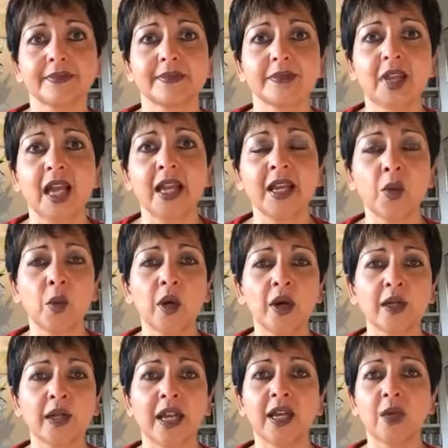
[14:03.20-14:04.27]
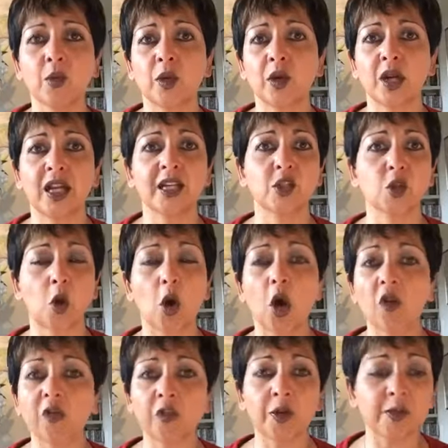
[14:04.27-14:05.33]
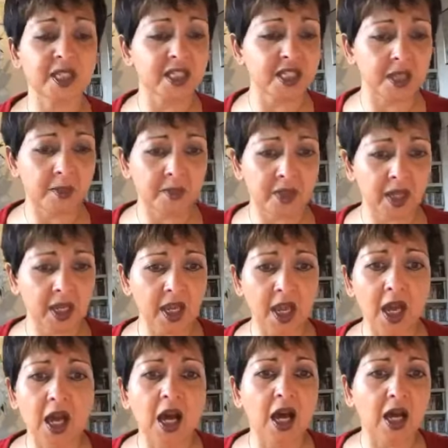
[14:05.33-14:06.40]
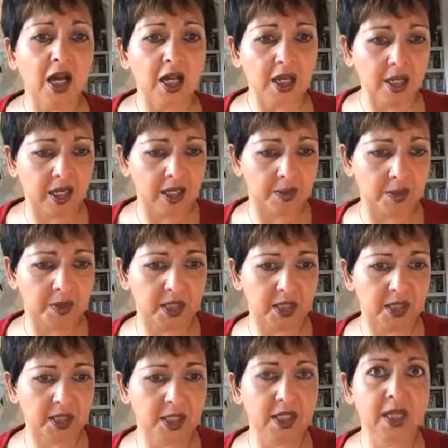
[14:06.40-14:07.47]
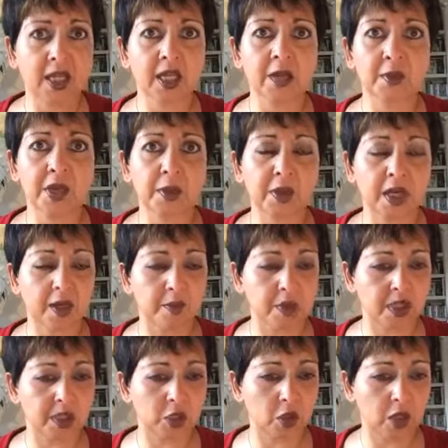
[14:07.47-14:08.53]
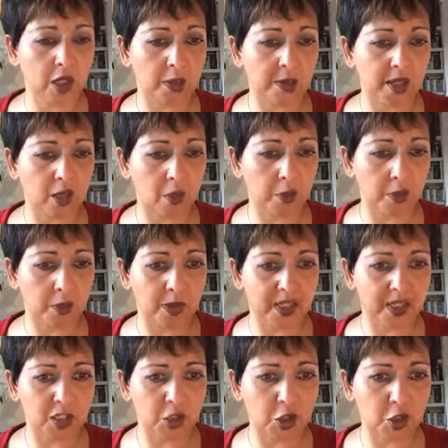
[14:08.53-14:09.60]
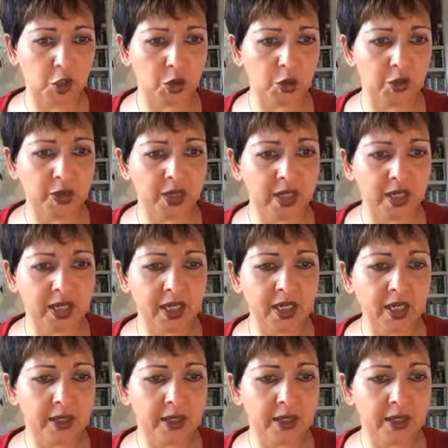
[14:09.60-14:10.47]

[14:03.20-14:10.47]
Anyone like to offer me something? Let me see. Maybe it's not coming up on my screen.